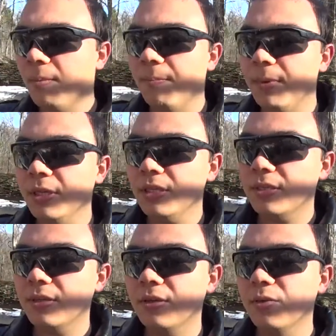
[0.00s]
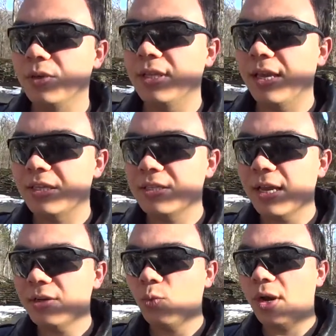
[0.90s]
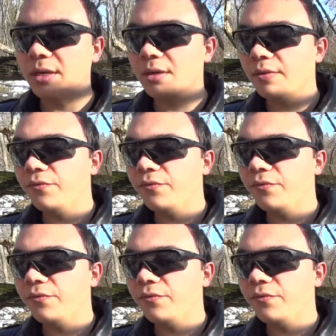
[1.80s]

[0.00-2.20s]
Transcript: built with a Sidewinder